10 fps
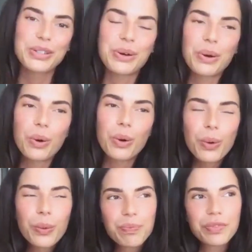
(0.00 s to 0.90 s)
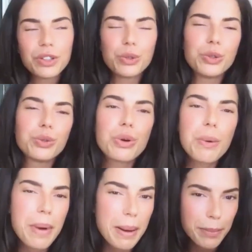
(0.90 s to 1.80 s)
So do you
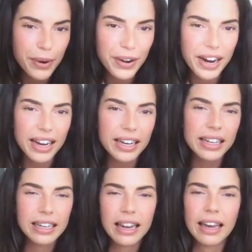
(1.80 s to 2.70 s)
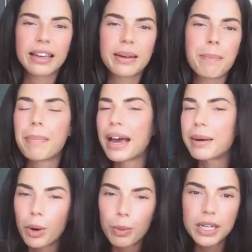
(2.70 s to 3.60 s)
remember any like
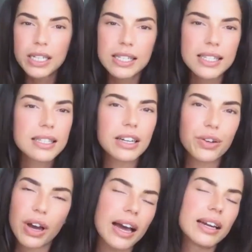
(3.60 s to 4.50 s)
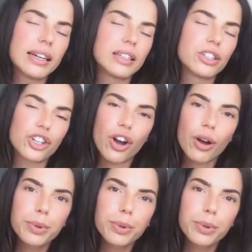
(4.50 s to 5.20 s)
bad moments that you had at a job?